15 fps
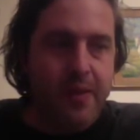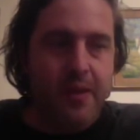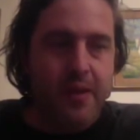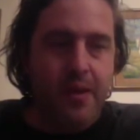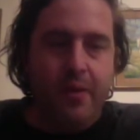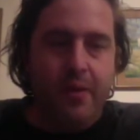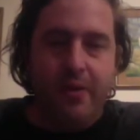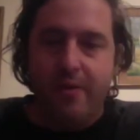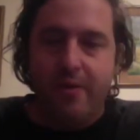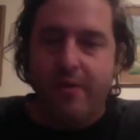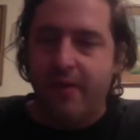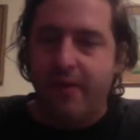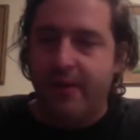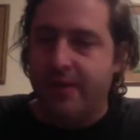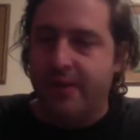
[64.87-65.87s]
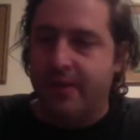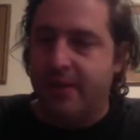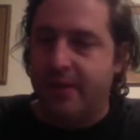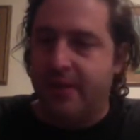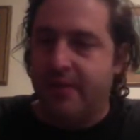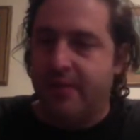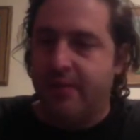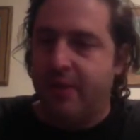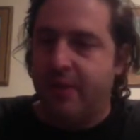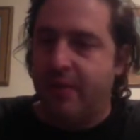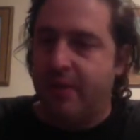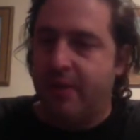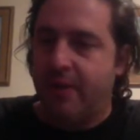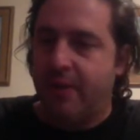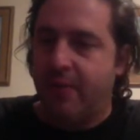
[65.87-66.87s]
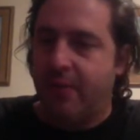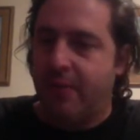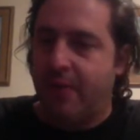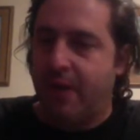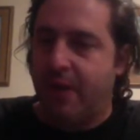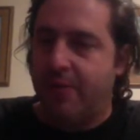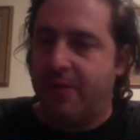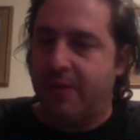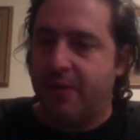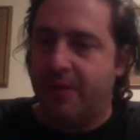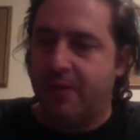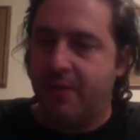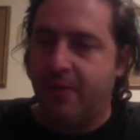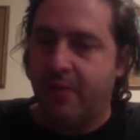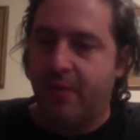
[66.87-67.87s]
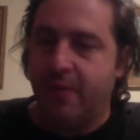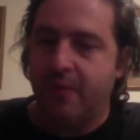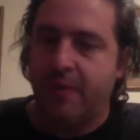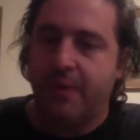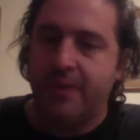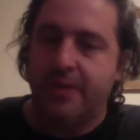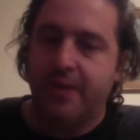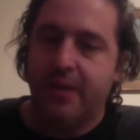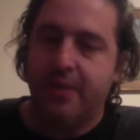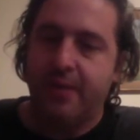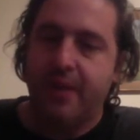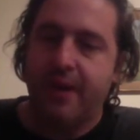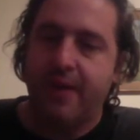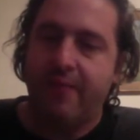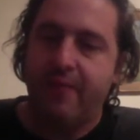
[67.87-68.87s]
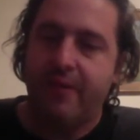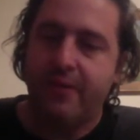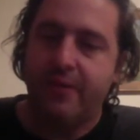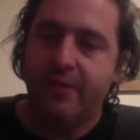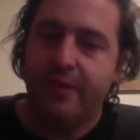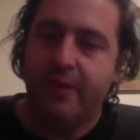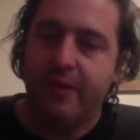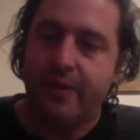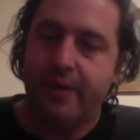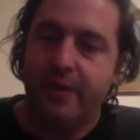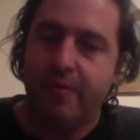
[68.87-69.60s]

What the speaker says: One of the things is when you look at real objects in the world, let's say we have this over here.